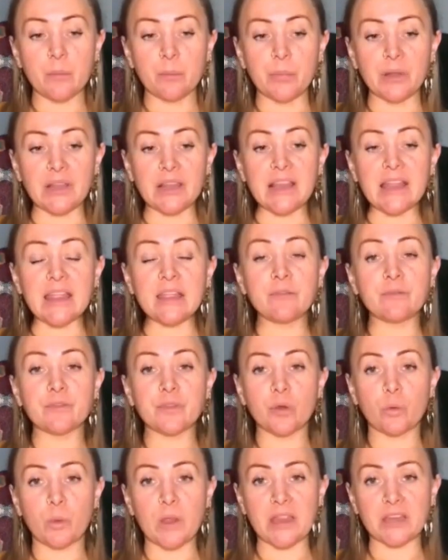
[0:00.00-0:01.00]
belief
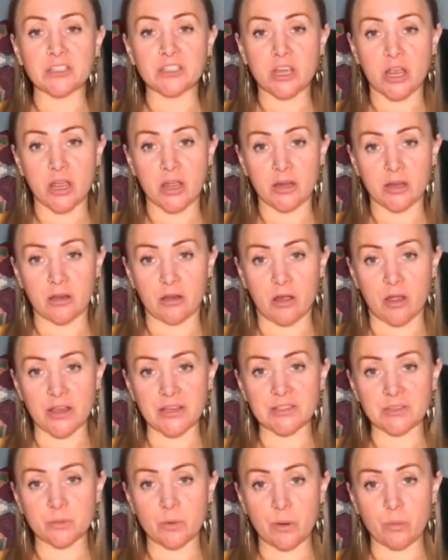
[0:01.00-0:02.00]
that we
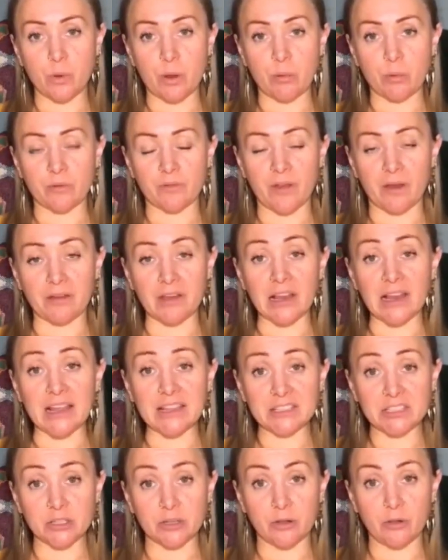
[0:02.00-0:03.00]
internalized when we were very
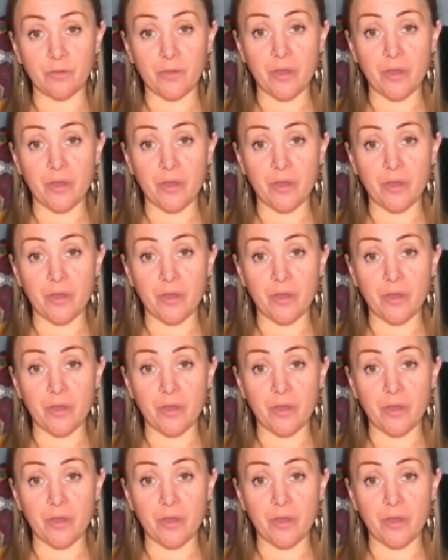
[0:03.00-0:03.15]
little,